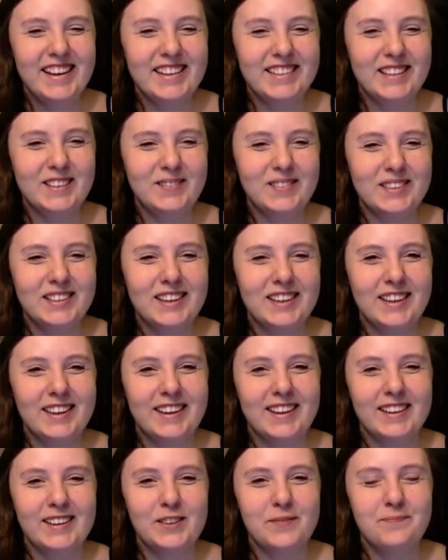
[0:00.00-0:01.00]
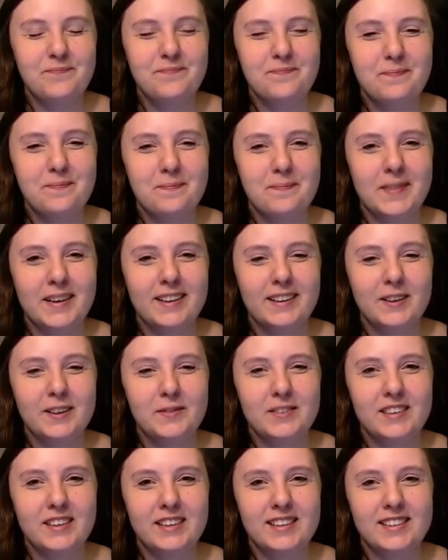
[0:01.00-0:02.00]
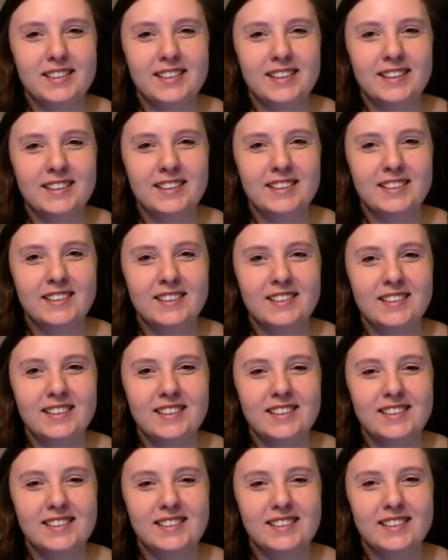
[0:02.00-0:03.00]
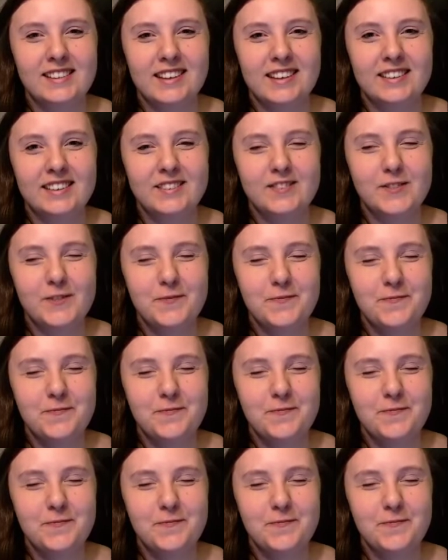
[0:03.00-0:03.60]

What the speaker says: Seems like Malcolm thinks that Dirk is attractive.